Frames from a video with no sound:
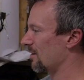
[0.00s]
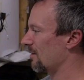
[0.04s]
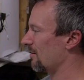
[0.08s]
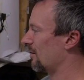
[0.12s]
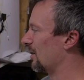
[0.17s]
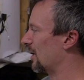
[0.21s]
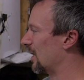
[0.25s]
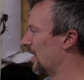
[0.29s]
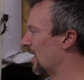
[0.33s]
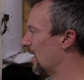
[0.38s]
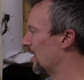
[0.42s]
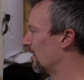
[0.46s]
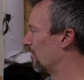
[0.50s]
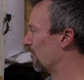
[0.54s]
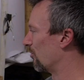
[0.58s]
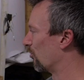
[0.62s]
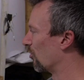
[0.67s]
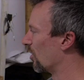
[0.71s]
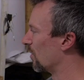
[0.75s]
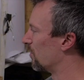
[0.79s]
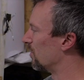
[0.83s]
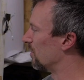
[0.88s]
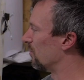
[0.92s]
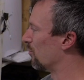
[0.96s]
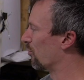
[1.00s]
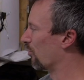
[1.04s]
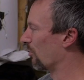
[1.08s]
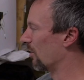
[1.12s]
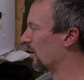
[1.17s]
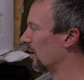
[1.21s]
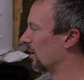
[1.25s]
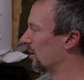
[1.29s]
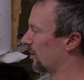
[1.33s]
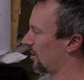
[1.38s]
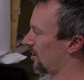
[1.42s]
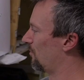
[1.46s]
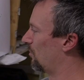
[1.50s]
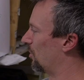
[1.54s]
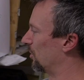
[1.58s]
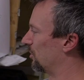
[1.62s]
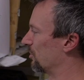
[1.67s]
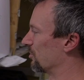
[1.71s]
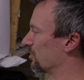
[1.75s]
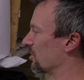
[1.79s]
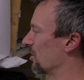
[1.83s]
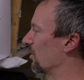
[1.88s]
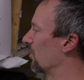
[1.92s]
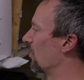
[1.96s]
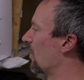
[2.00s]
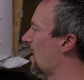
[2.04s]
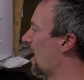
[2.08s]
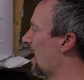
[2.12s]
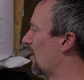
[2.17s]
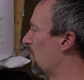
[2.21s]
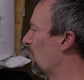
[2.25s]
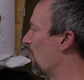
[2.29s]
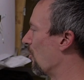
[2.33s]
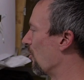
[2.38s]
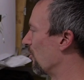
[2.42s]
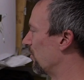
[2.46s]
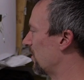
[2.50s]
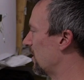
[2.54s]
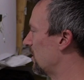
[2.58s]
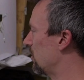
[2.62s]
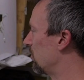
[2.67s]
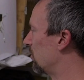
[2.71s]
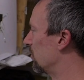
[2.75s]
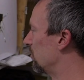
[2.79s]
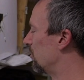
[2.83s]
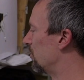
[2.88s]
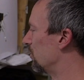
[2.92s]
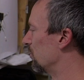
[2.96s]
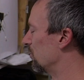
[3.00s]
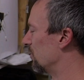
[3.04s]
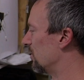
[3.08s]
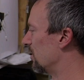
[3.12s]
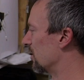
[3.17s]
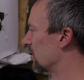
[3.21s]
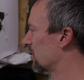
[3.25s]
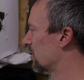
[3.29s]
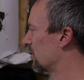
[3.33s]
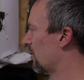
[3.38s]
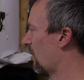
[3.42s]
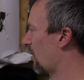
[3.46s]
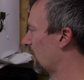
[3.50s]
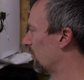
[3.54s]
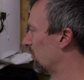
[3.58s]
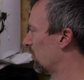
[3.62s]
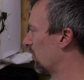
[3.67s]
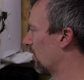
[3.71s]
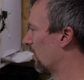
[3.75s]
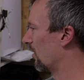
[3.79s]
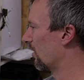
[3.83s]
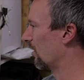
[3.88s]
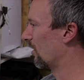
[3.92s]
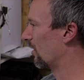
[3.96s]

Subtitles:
and hit rip and print. But there's a lot more that you can do with this software.